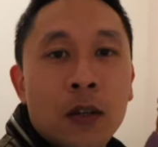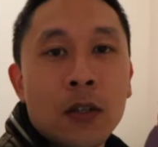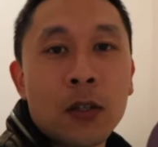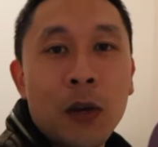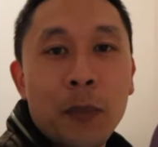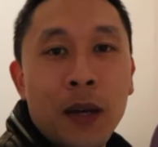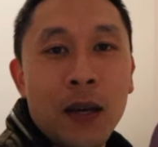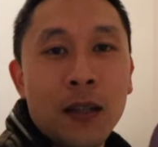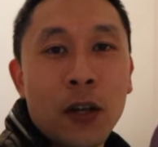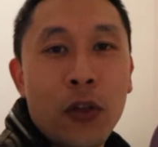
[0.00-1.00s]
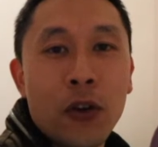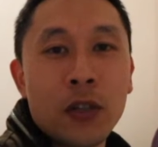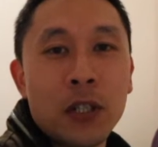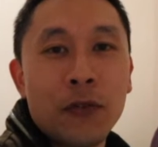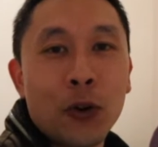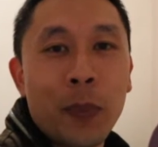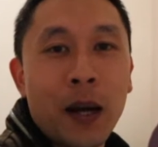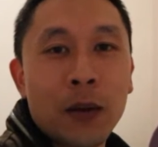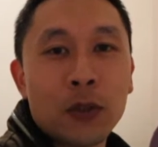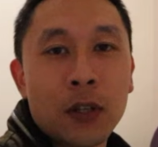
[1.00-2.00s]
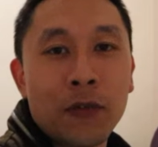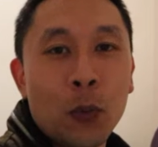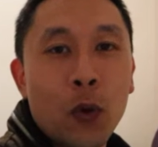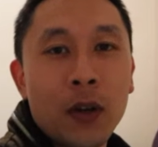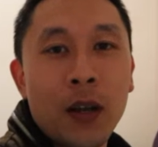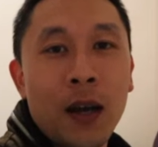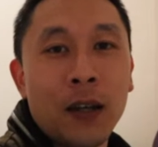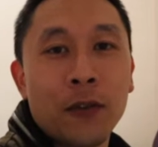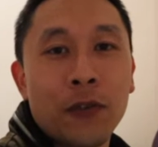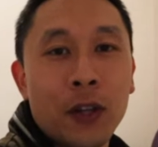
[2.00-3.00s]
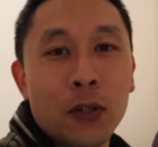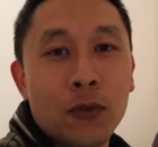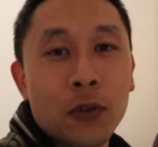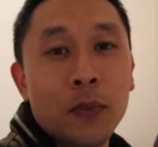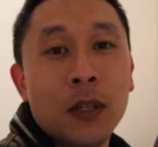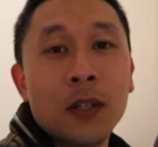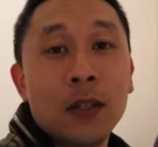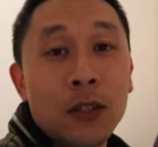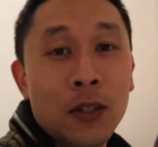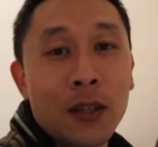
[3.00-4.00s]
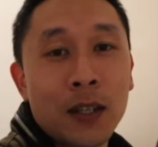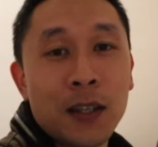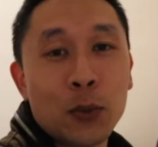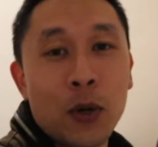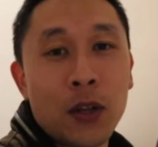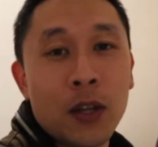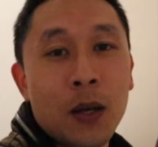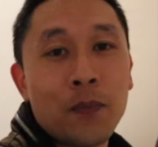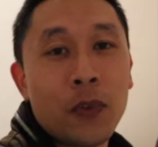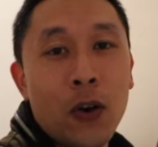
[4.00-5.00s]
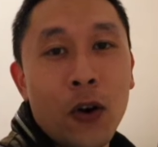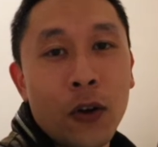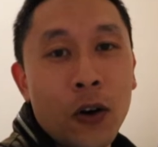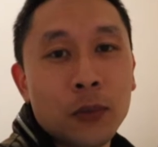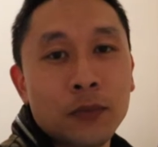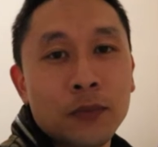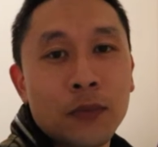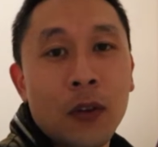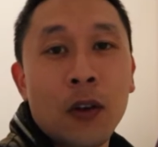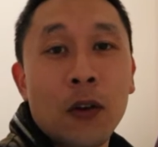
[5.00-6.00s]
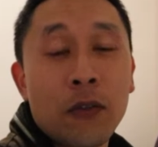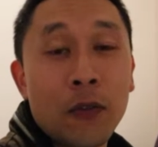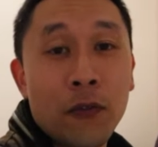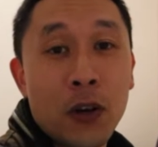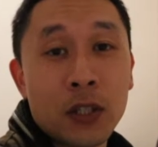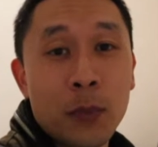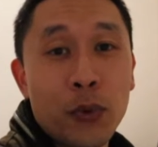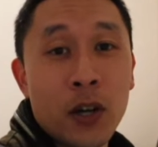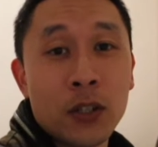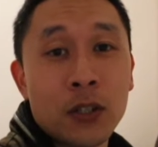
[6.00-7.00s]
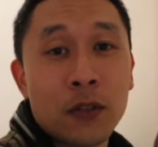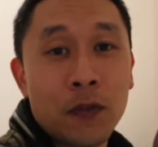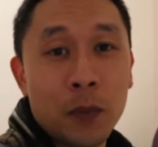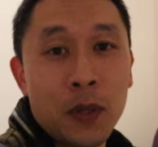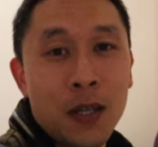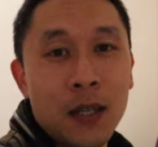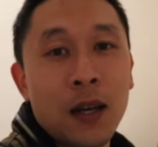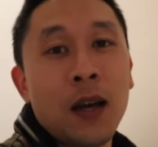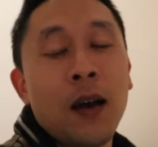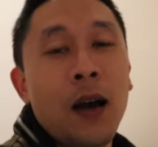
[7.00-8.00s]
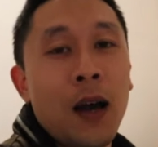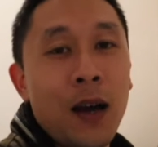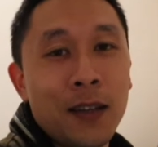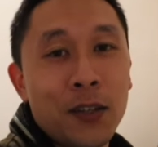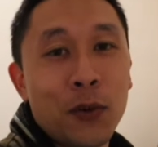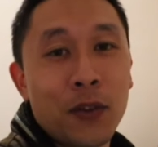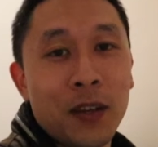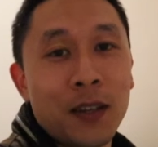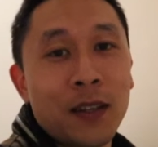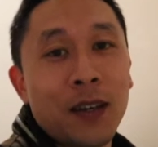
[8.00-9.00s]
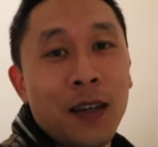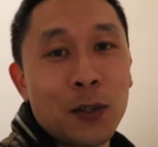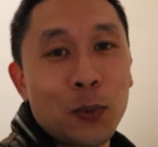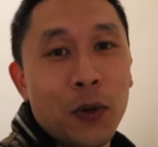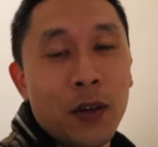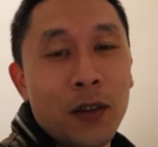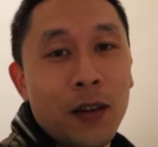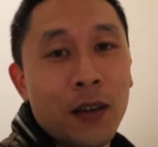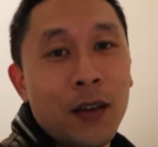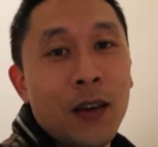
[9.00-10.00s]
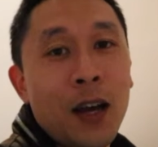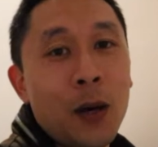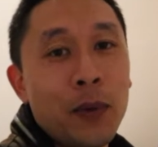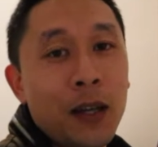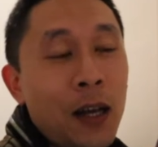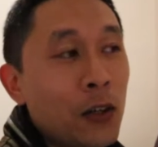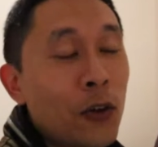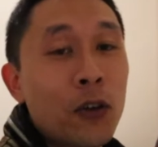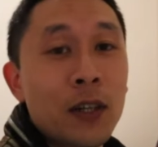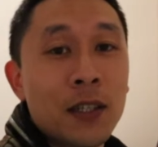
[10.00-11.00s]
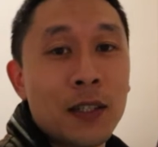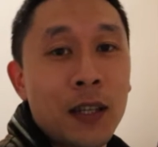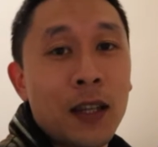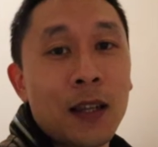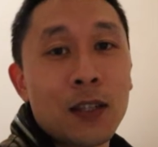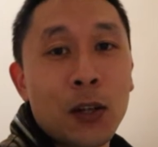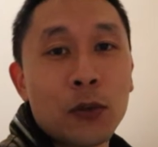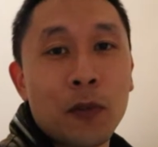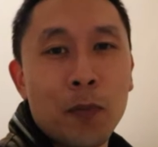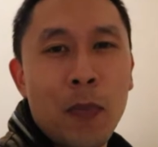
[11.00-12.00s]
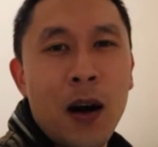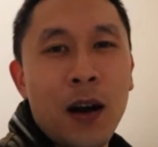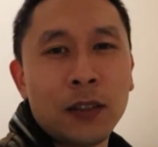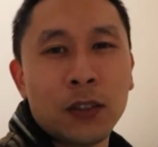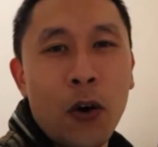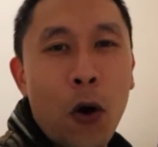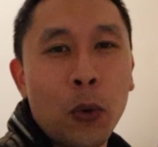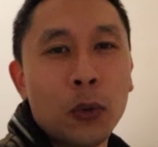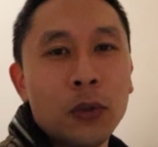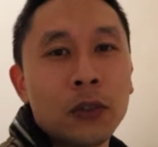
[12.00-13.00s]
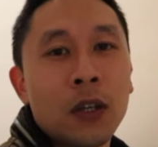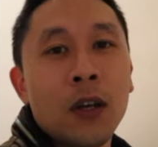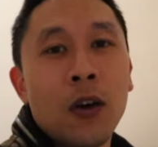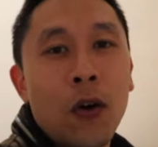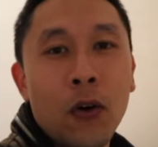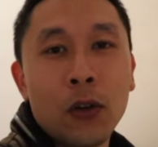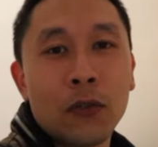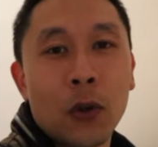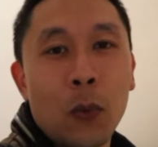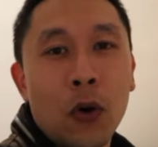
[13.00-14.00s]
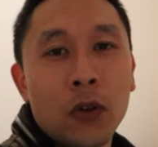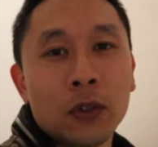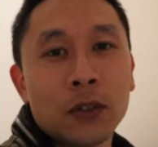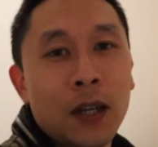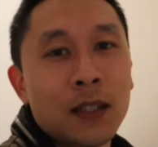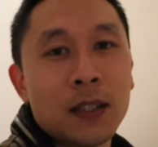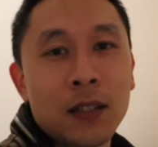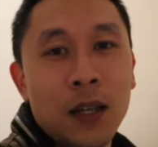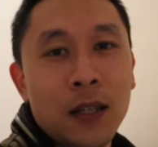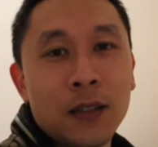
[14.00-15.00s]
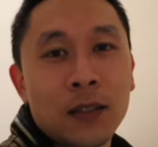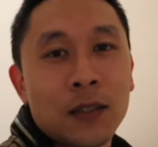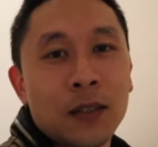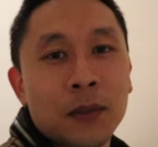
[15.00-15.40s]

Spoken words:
So I paid £34 for one night for this room. Do you think it's worth it or not? From first impressions, for me, I don't think it's worth it. I mean, I can already see that there's loads of marks and holes all over the walls and stains.